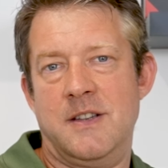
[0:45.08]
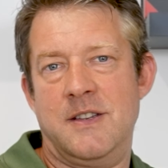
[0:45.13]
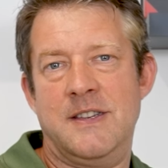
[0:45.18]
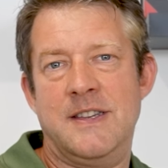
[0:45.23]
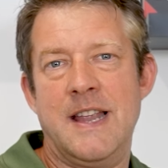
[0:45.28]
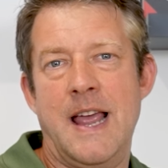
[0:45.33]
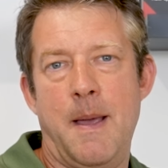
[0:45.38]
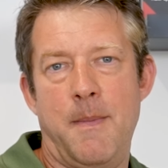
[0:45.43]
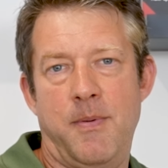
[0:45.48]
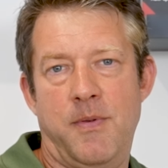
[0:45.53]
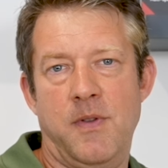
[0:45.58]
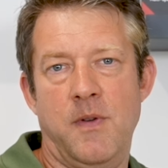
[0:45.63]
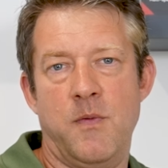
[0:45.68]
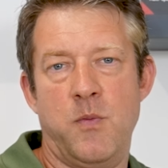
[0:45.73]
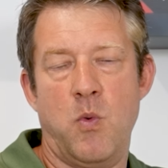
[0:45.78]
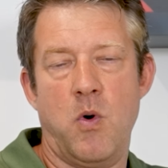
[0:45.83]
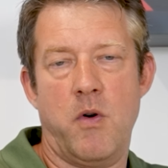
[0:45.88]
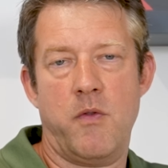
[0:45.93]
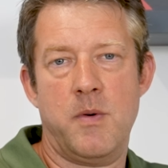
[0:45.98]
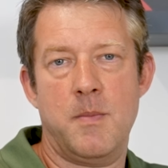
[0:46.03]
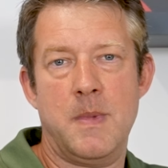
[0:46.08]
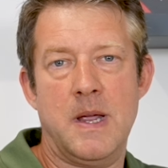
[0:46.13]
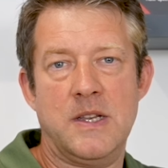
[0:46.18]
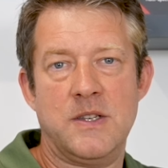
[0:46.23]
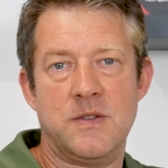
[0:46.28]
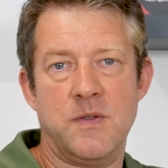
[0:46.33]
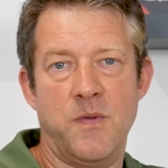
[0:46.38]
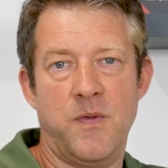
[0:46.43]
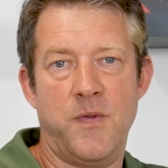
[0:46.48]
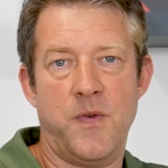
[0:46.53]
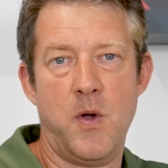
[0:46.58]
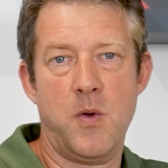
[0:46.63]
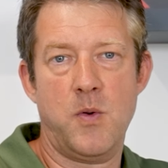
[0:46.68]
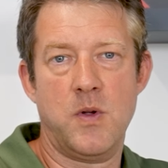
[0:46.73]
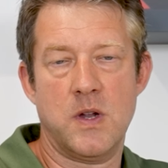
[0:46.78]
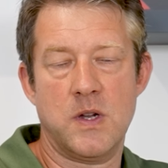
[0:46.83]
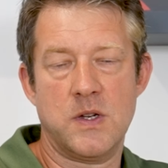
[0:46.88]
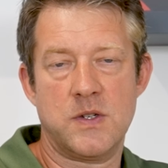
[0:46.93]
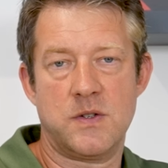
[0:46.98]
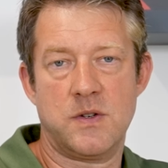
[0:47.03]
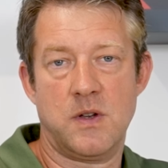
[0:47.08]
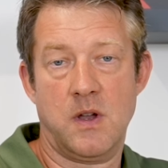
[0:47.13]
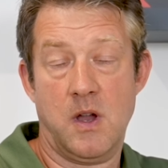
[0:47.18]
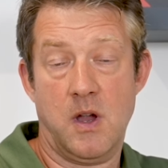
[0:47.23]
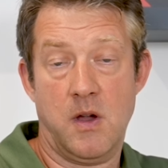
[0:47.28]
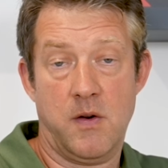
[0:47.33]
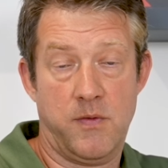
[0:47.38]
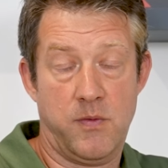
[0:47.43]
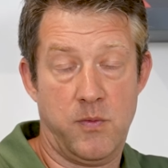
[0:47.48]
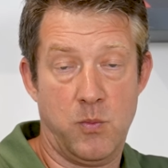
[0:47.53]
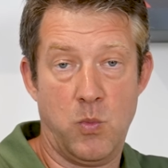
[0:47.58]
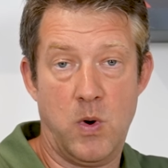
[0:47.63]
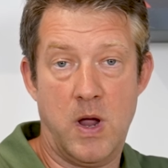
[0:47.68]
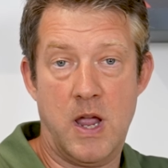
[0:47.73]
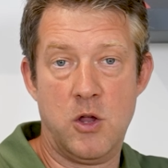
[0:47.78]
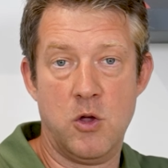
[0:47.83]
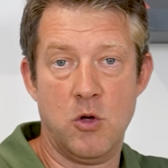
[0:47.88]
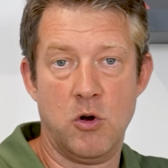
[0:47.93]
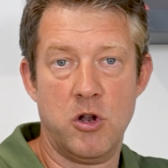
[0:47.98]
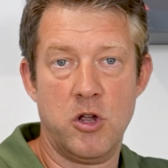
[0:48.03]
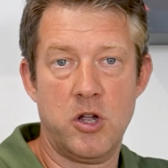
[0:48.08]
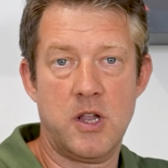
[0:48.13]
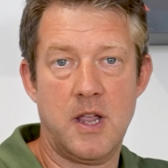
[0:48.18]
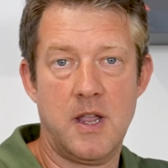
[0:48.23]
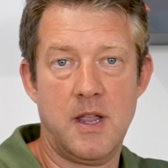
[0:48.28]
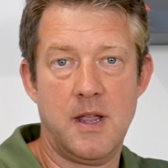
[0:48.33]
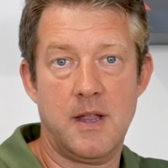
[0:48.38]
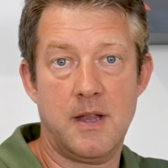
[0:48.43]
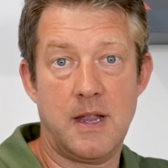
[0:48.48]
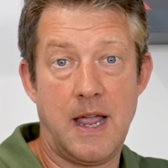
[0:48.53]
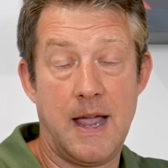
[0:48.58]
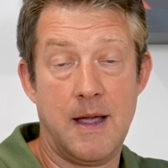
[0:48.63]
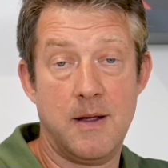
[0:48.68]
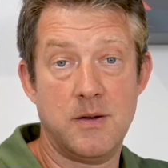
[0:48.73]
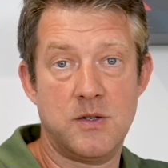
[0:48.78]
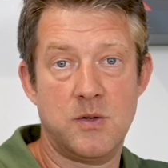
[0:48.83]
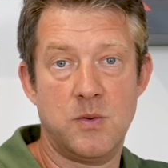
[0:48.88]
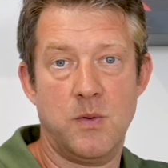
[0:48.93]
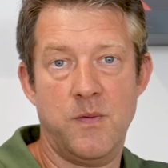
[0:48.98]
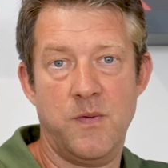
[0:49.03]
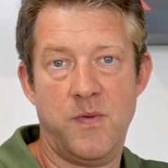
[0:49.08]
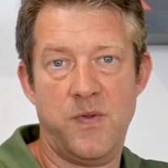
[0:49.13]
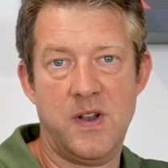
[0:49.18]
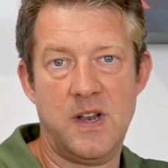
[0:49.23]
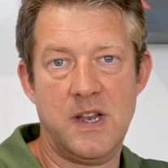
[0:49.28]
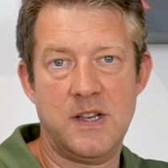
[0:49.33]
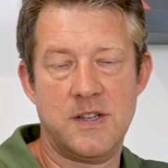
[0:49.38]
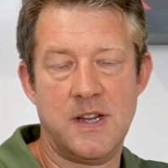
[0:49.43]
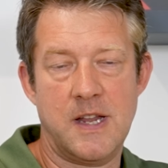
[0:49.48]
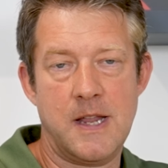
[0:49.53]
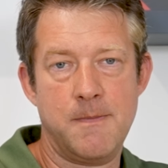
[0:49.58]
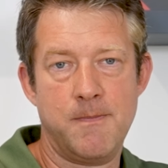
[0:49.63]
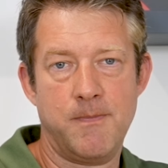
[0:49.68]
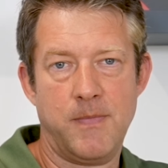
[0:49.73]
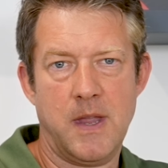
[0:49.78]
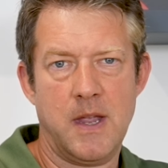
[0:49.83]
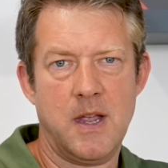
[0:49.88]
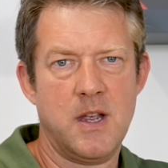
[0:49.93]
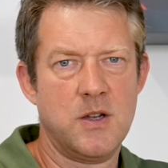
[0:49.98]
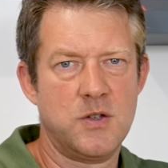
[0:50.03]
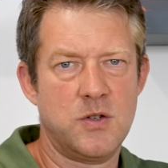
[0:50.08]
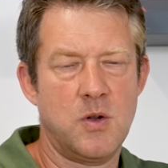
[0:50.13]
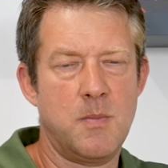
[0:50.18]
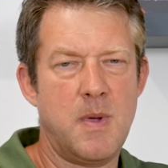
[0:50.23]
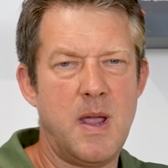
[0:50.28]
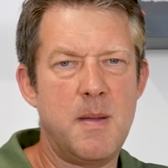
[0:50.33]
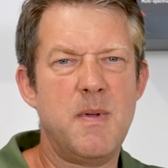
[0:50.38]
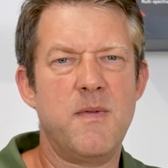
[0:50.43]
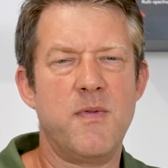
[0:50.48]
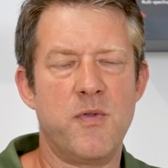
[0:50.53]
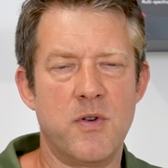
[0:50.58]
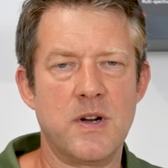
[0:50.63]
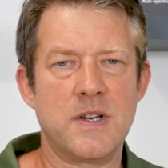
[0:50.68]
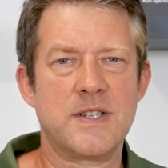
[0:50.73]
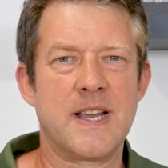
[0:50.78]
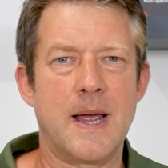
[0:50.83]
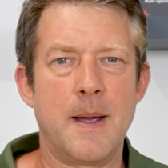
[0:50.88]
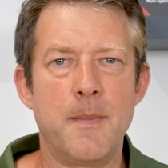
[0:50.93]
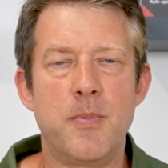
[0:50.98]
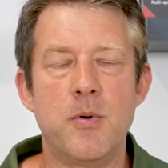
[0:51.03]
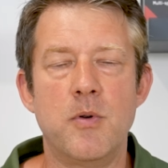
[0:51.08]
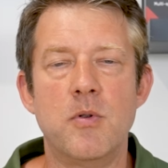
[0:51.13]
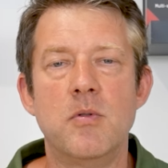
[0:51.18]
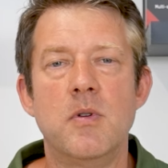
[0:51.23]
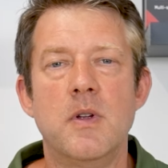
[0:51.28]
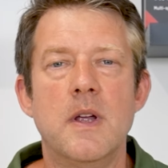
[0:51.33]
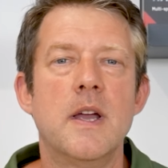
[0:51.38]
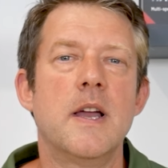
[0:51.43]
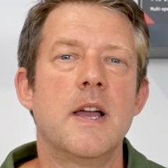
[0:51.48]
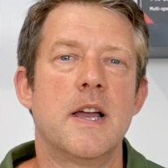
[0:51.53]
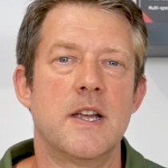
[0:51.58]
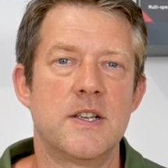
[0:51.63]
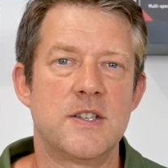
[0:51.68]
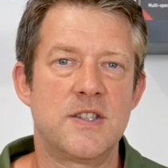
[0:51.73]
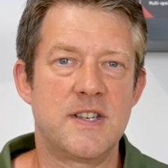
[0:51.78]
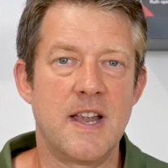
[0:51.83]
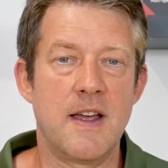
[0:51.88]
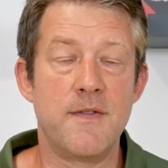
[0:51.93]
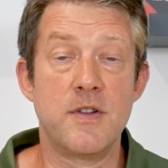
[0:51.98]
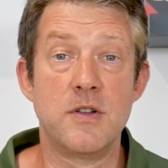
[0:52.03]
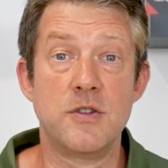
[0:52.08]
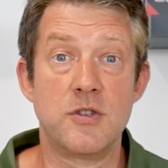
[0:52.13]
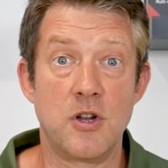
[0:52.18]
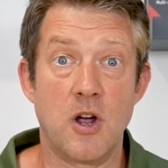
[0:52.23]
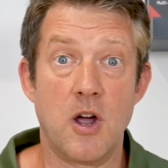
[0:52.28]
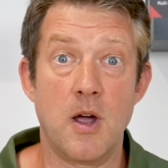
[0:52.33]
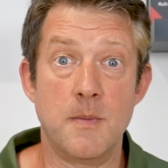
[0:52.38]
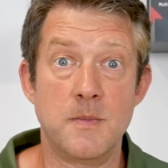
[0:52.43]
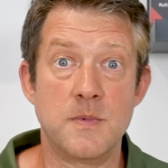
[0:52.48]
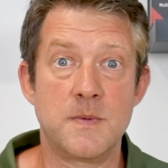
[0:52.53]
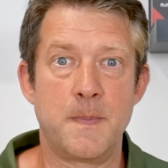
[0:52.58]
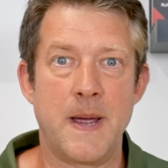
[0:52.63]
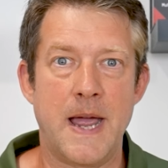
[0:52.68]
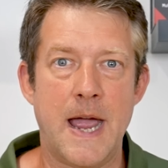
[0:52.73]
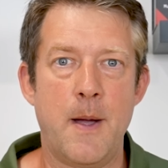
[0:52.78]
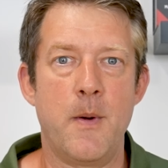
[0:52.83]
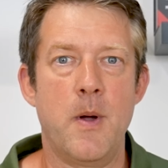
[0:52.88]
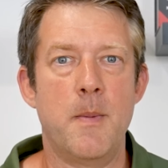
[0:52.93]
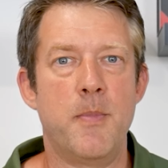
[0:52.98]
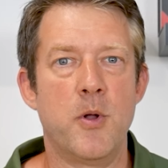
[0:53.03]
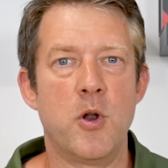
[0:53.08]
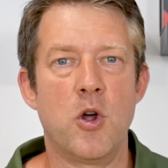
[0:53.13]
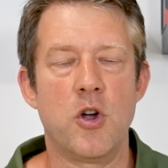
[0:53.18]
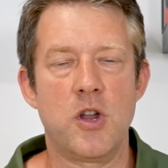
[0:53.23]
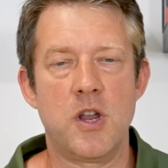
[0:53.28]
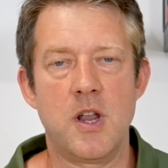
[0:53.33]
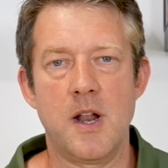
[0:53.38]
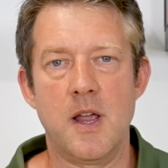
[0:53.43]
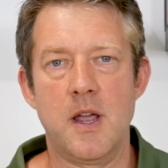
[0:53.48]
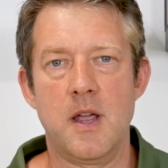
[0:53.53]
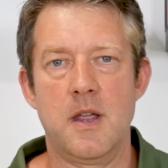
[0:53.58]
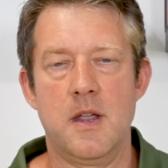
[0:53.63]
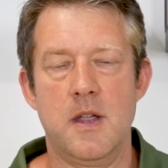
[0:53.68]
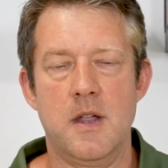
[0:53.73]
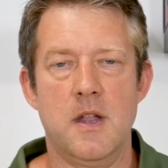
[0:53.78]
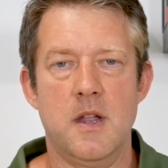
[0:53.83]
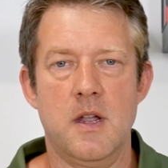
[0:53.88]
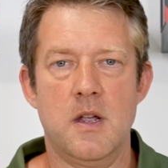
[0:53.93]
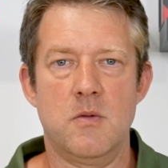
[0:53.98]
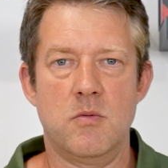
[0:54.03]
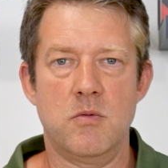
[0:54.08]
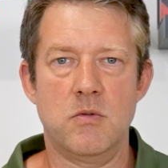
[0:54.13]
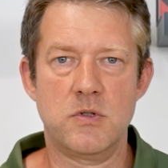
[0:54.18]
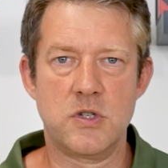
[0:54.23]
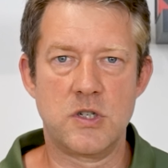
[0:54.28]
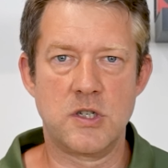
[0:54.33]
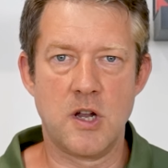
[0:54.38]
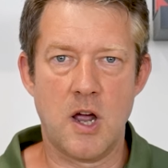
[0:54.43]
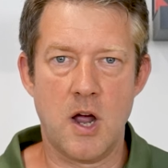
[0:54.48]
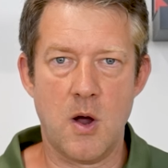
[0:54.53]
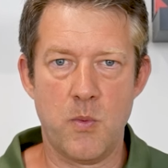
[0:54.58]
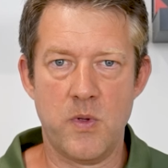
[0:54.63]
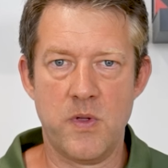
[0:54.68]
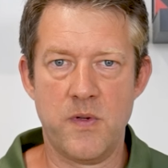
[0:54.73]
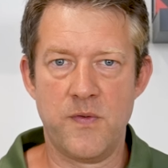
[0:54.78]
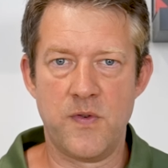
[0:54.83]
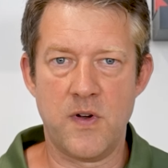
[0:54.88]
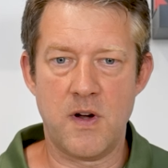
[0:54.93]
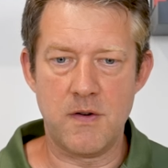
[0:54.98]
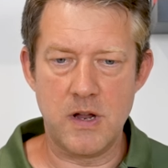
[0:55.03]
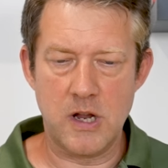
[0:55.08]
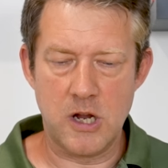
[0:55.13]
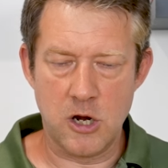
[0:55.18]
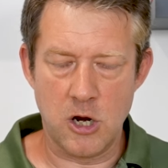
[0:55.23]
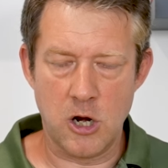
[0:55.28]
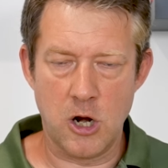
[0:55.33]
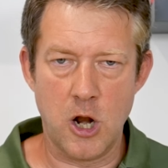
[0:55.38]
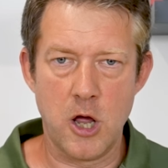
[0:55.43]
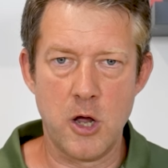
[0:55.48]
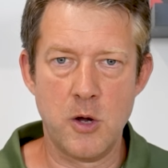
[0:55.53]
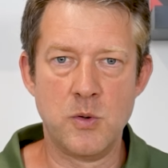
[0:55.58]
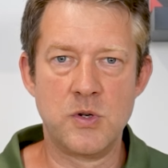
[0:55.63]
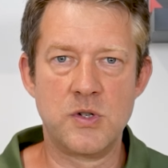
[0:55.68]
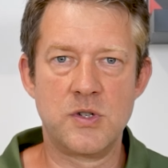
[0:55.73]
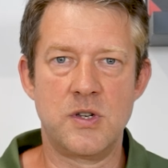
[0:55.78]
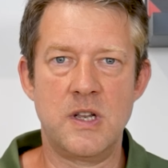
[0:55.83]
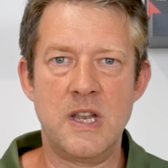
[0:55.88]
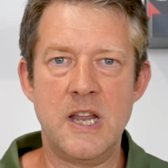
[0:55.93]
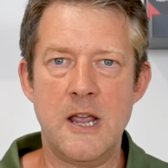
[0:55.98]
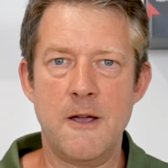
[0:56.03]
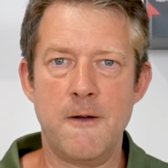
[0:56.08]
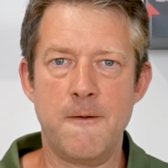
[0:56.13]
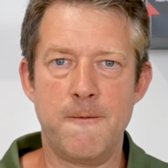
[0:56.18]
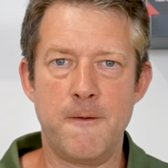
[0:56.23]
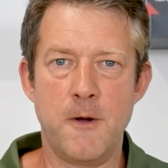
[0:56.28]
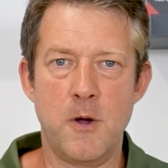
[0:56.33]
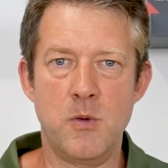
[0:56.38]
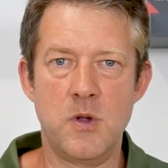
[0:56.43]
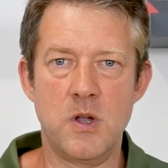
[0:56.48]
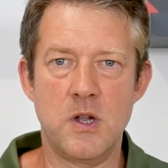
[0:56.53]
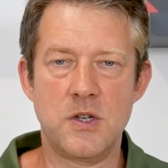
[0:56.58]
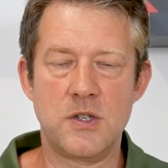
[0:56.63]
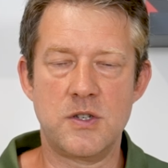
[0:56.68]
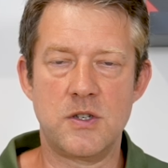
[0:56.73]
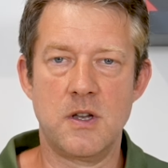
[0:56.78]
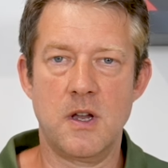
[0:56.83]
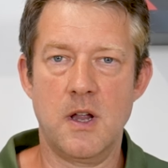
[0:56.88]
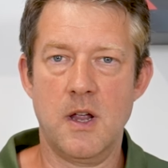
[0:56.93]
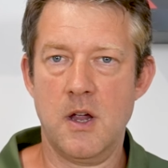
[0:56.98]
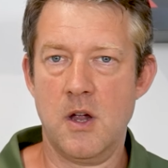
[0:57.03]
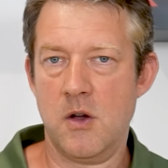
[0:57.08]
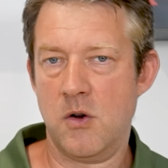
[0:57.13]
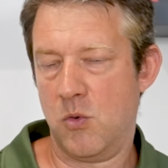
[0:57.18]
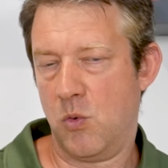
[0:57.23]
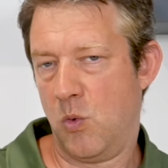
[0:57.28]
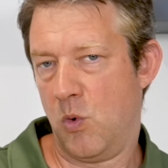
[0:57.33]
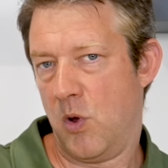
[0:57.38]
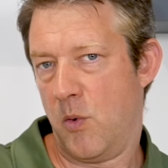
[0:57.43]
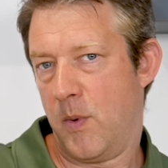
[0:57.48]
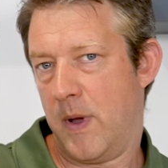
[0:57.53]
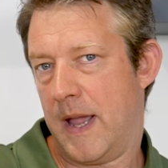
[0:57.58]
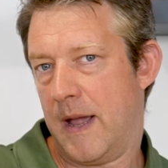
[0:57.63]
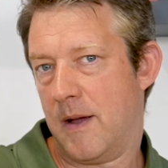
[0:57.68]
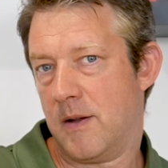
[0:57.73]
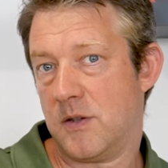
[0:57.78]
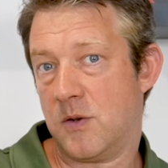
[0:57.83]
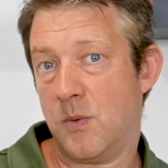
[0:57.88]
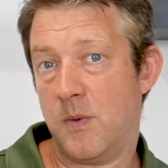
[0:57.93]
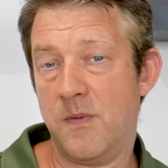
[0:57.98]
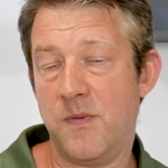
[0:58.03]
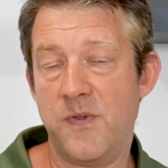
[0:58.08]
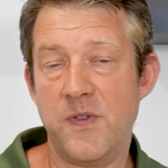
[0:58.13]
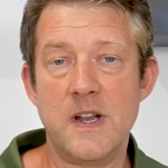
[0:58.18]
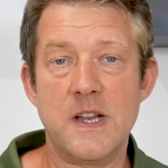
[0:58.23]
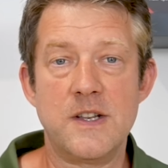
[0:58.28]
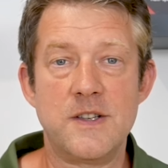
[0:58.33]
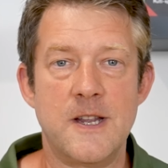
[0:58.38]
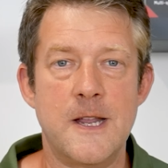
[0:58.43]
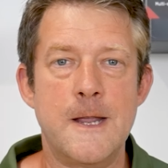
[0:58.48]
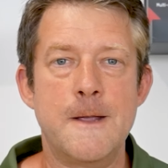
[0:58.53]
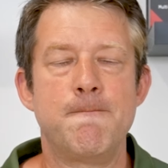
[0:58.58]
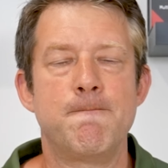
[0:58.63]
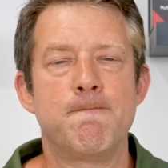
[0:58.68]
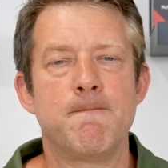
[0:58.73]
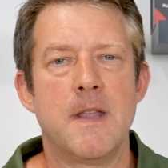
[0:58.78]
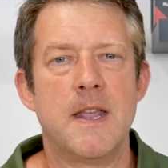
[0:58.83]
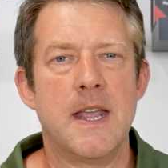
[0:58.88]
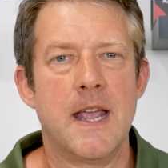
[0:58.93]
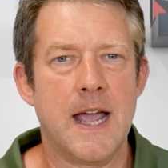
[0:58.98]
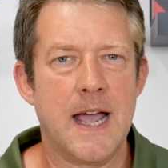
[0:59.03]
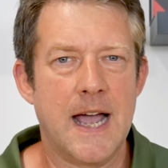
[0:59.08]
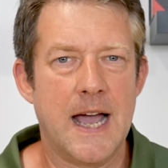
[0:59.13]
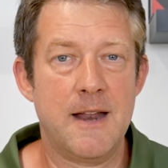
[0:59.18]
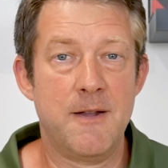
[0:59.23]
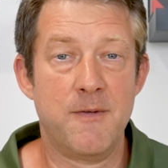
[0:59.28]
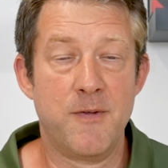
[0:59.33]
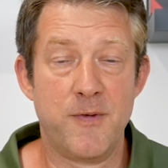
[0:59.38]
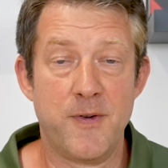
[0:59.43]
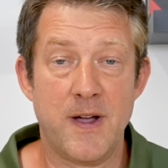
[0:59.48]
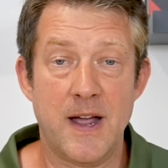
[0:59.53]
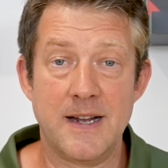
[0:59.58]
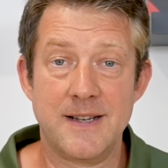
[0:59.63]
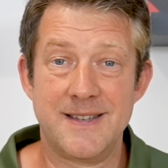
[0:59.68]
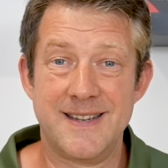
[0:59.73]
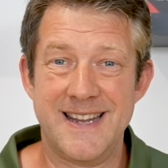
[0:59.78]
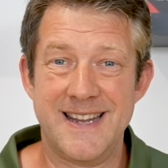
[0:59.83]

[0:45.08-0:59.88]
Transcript: depth of what remains in focus from where you're looking out to infinity. So maybe, for example, a 7 times power binocular will start with a very close near focus all the way out to infinity. And in fact,